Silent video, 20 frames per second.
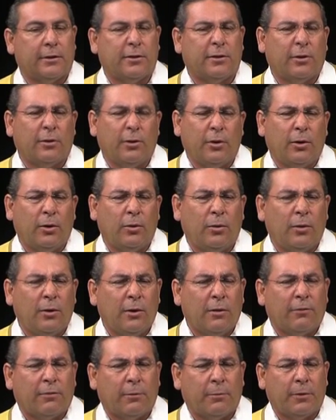So no,
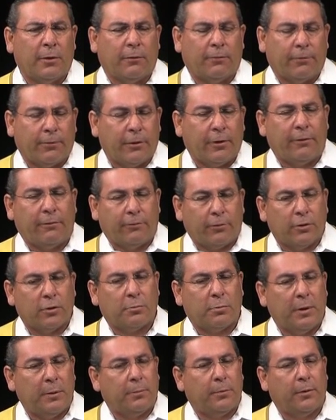from the very
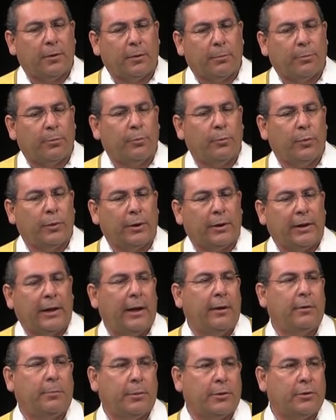first people that w
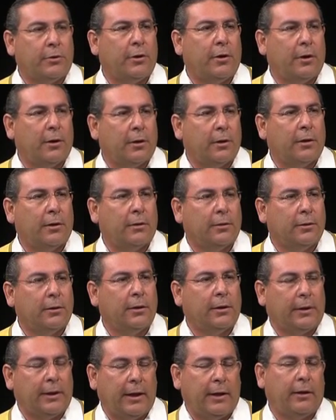came to Pechanga,
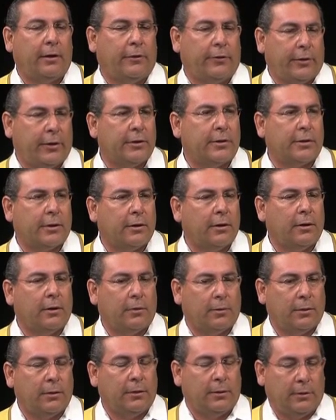uh, Candler and
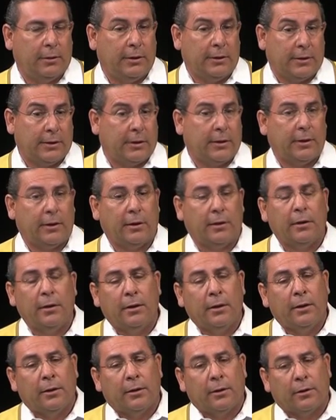Nesicla, Nesicut,
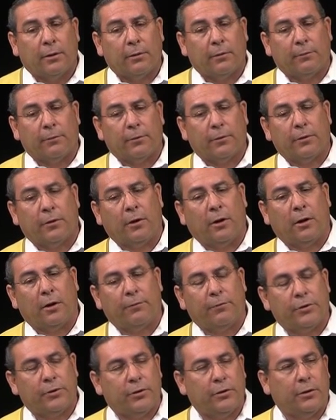her, her daughter
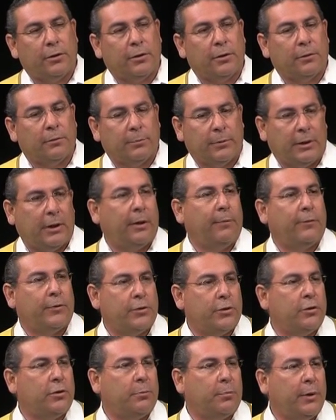Virginia became
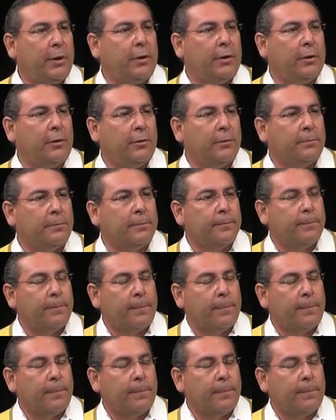Virginia Pico,